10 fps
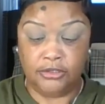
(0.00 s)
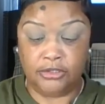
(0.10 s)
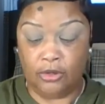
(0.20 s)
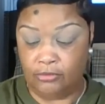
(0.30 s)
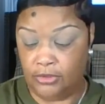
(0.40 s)

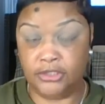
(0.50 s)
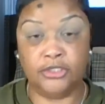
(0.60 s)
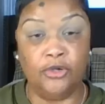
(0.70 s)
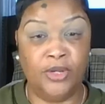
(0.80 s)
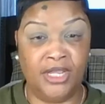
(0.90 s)
So let's
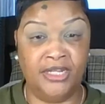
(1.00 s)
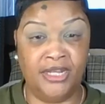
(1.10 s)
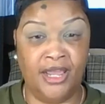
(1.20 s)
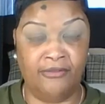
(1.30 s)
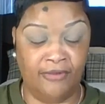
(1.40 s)
go ahead and
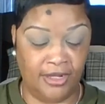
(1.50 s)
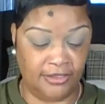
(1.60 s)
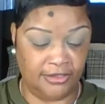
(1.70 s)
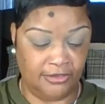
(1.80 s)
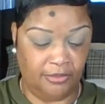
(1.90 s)
dive right
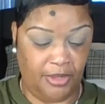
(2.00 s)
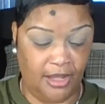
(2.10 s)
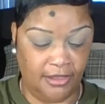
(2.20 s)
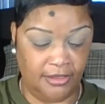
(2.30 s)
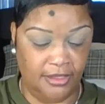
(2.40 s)
into the
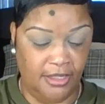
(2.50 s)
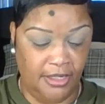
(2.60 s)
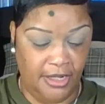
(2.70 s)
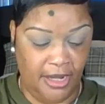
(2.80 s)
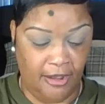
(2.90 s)
palette.
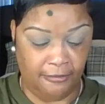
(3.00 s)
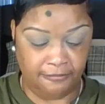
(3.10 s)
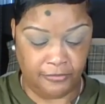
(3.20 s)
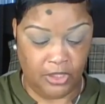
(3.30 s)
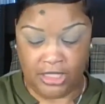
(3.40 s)
Now,
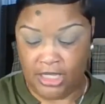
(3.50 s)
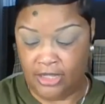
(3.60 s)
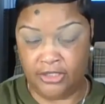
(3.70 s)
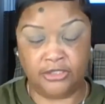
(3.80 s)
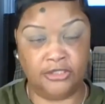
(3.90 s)

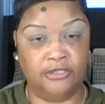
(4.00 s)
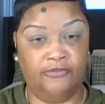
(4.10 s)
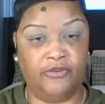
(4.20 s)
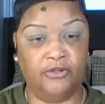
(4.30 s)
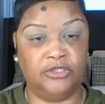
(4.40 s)
again, this is
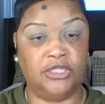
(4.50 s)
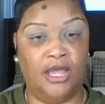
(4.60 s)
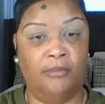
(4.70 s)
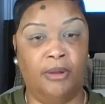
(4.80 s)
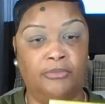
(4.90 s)
the first
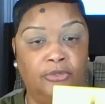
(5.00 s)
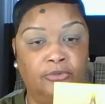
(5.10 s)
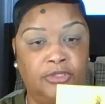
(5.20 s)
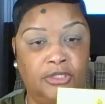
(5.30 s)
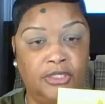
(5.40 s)
time I'm
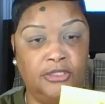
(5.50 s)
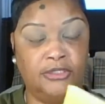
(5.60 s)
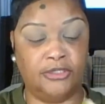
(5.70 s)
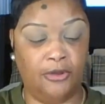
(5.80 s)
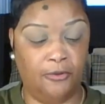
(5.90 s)
using
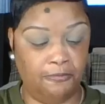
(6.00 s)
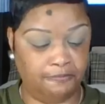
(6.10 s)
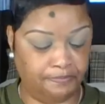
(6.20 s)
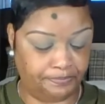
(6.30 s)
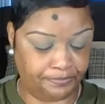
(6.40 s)
this, so
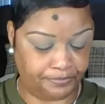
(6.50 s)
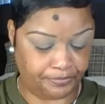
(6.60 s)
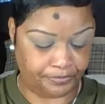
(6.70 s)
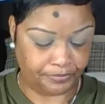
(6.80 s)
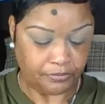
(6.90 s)

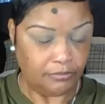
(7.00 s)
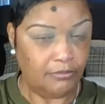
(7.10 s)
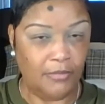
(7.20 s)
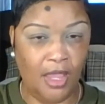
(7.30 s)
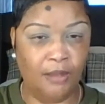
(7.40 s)

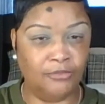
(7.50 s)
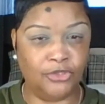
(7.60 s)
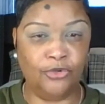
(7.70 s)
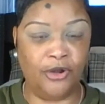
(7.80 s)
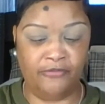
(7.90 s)
I'm
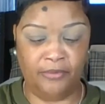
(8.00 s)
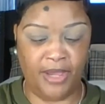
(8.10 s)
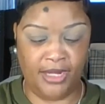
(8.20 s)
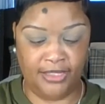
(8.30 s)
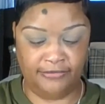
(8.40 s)
sure
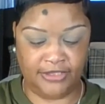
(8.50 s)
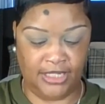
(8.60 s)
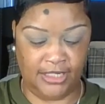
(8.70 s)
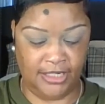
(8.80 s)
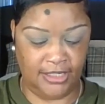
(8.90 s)
everybody has
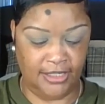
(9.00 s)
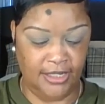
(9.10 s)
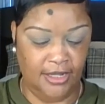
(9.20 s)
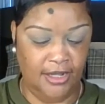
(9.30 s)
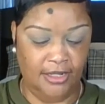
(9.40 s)
seen it.
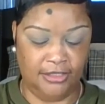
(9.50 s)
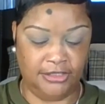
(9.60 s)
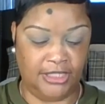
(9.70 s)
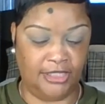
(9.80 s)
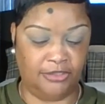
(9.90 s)

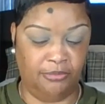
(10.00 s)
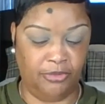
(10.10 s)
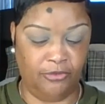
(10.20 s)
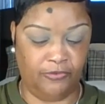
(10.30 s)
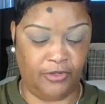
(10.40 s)
It's got some
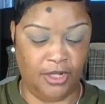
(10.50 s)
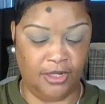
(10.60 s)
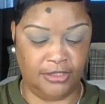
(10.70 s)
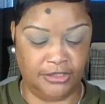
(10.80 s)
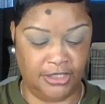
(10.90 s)
beautiful
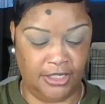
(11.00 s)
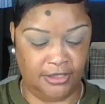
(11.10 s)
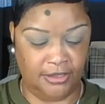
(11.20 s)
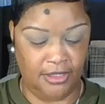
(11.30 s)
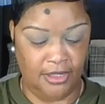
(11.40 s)
colors in it.